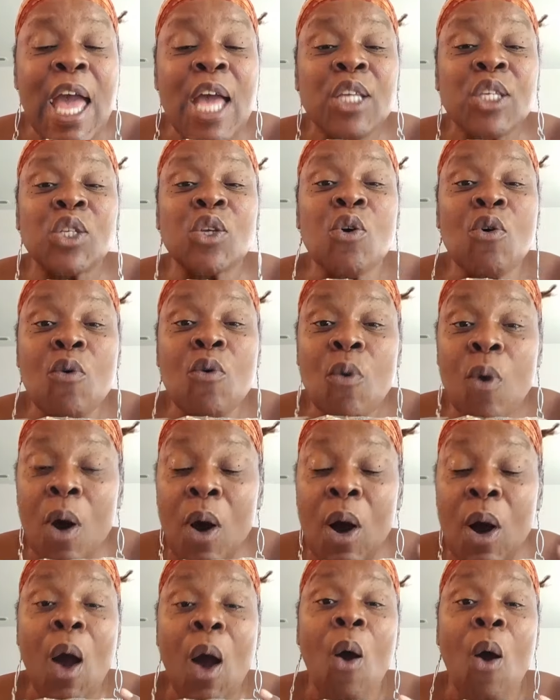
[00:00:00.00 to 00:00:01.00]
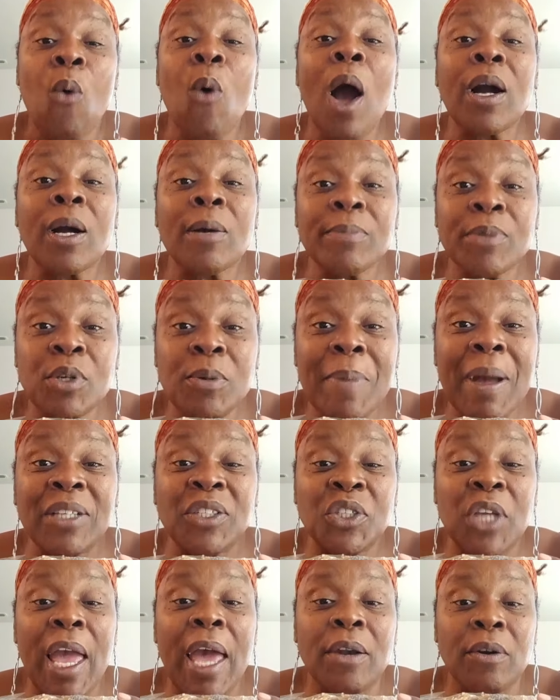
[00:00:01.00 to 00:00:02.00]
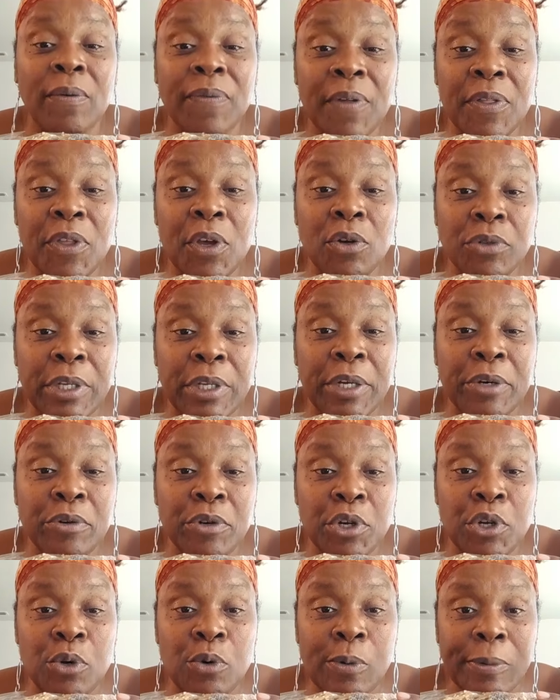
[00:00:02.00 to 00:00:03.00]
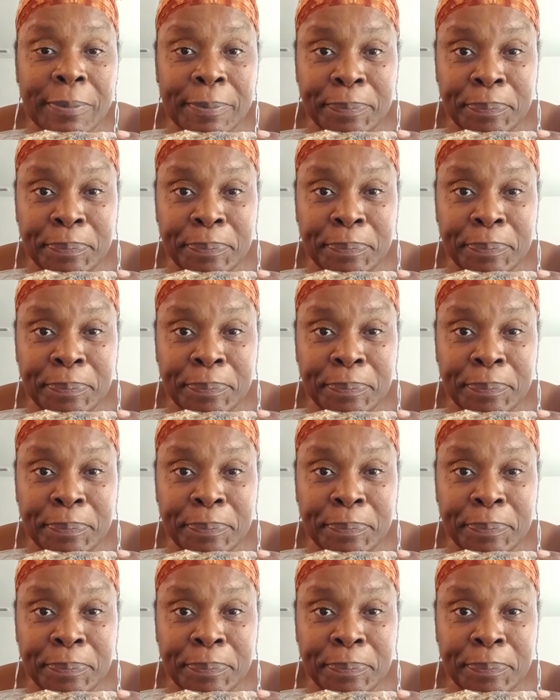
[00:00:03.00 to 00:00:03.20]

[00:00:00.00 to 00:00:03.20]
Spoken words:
So welcome to my channel for those that are new.